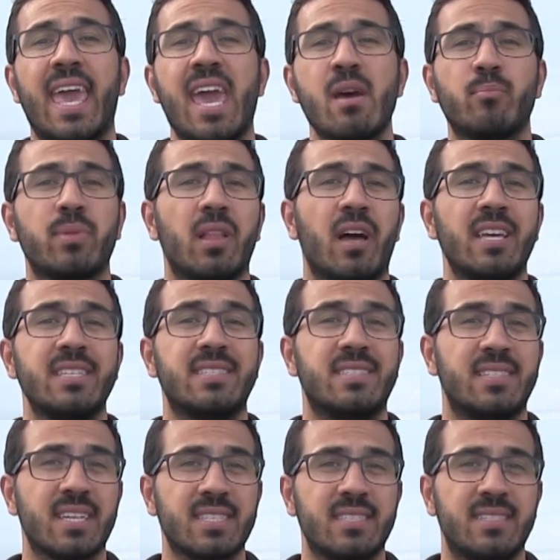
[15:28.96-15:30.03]
Camplite
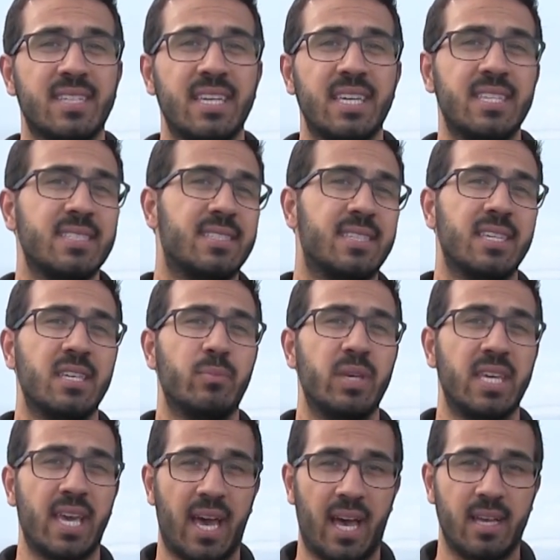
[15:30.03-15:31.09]
sixteen T
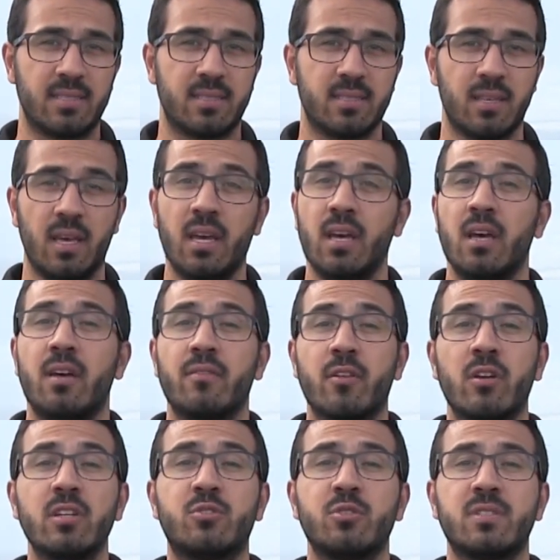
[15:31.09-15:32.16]
B S. If
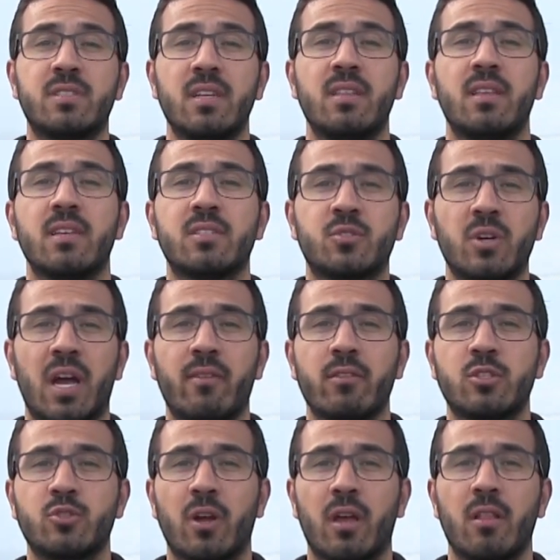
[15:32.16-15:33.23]
you're interested in this
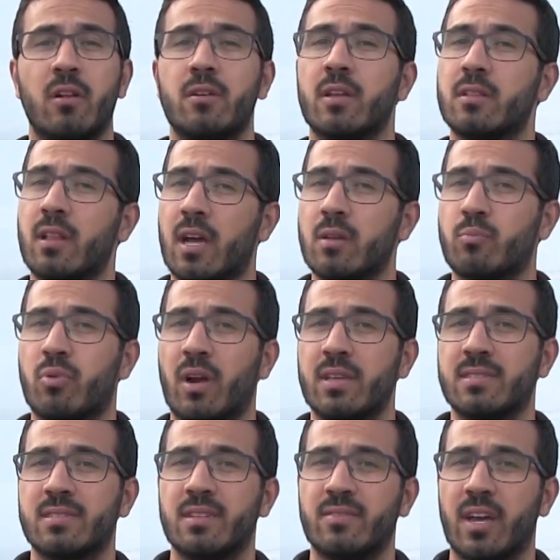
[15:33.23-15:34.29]
travel trailer and you'd like
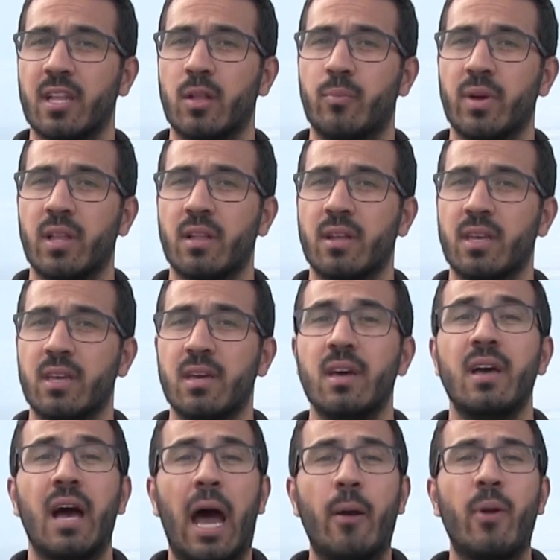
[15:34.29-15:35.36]
price and availability,
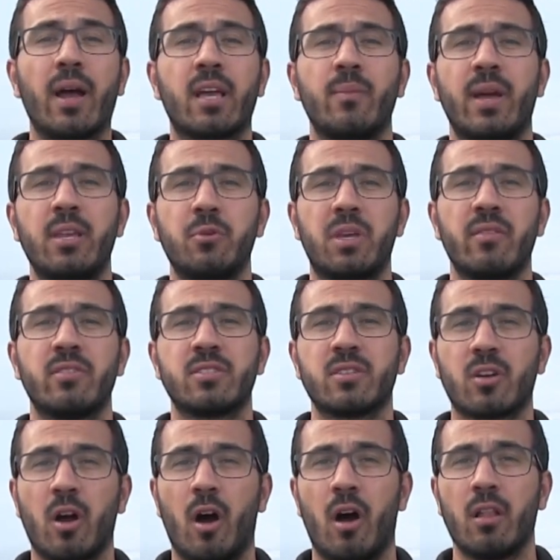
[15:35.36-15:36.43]
I recommend you give us
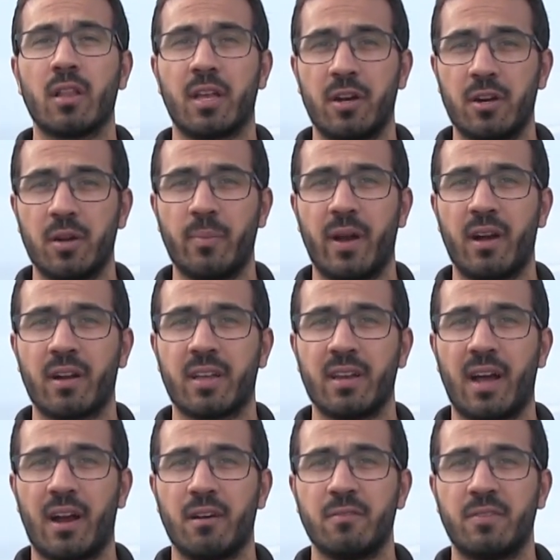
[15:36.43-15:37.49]
a call here at
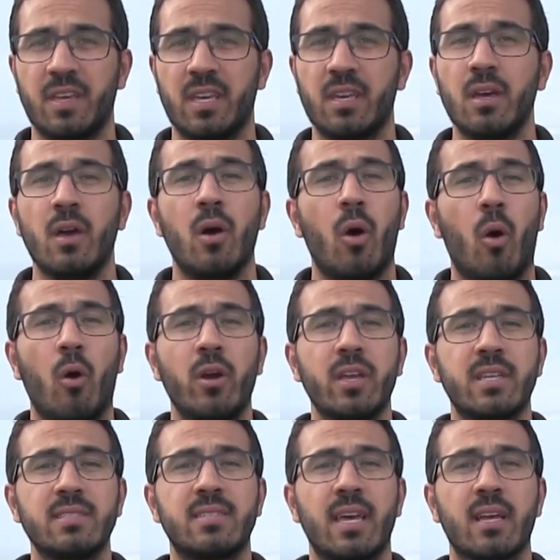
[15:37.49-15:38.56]
American R V, or
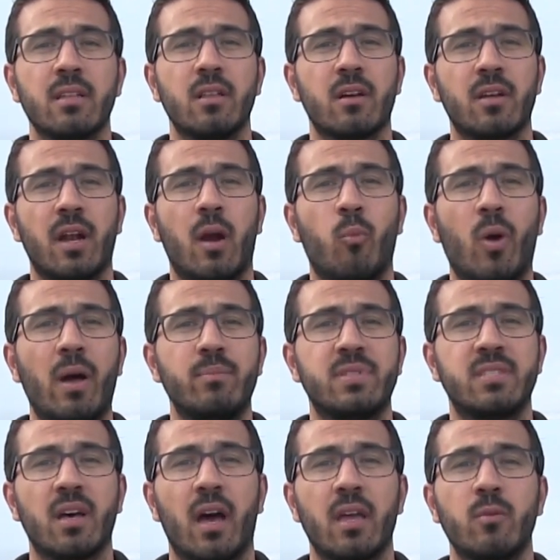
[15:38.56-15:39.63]
you can take a look at our
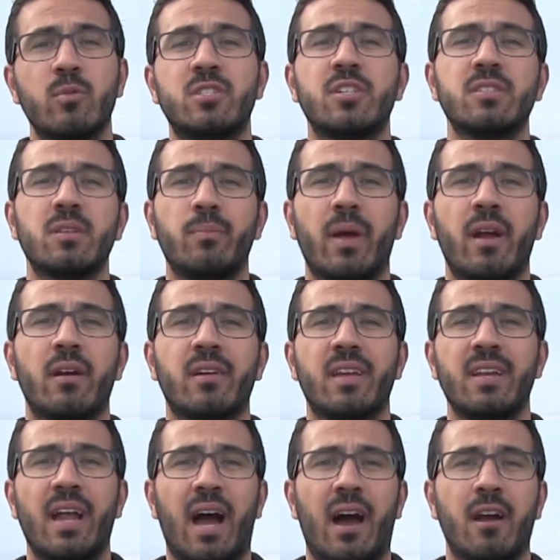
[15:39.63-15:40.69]
website, which is
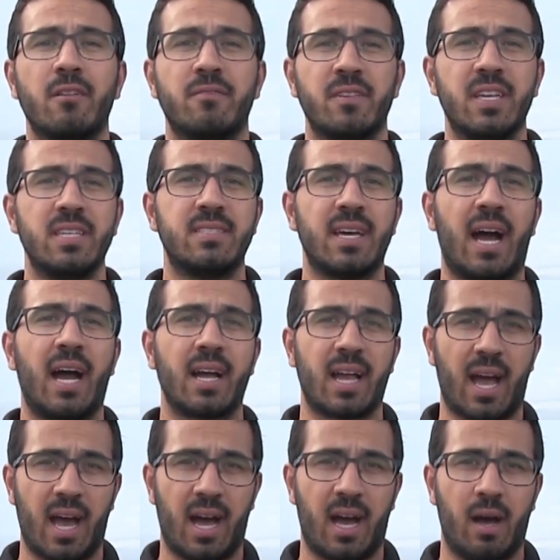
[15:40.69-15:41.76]
American R V dot
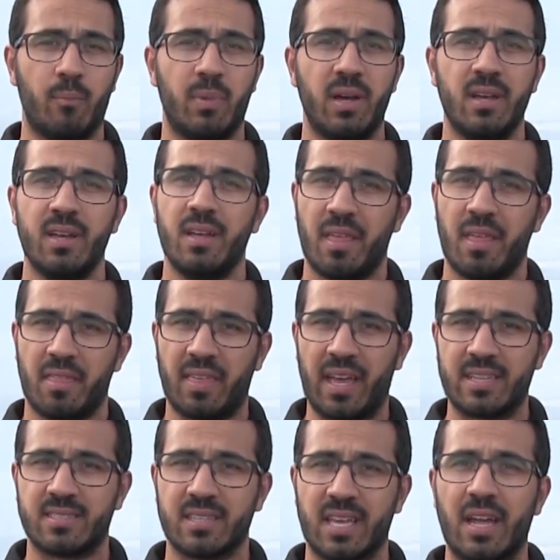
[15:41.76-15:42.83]
com.
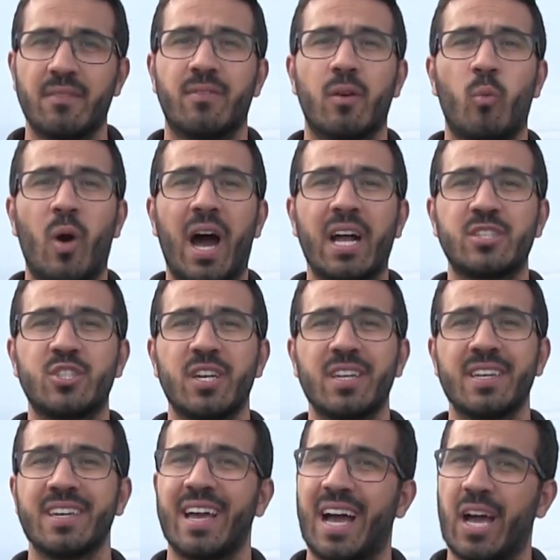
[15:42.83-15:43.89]
Thanks again for
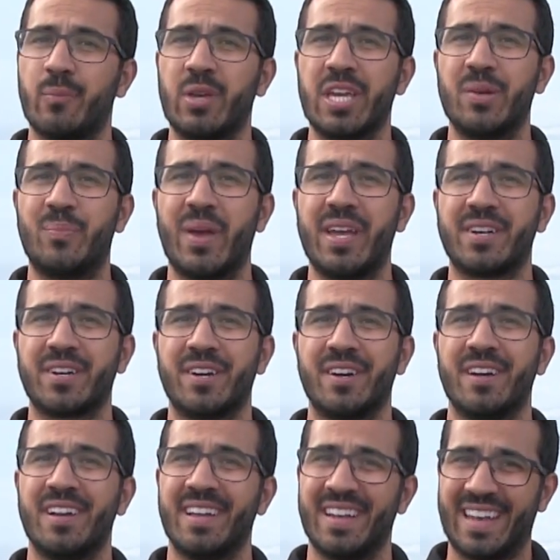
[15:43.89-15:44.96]
watching. I'm Ian
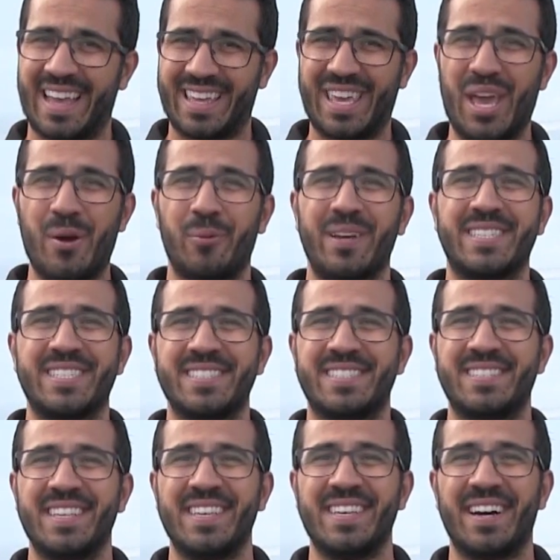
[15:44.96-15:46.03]
Baker, and I can't wait to
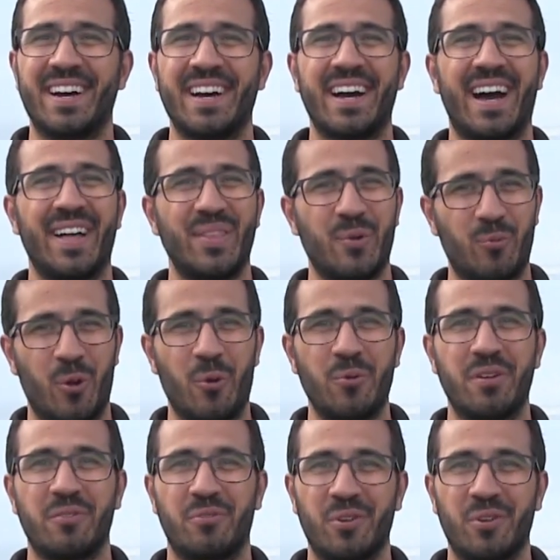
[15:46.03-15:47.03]
see you on the road to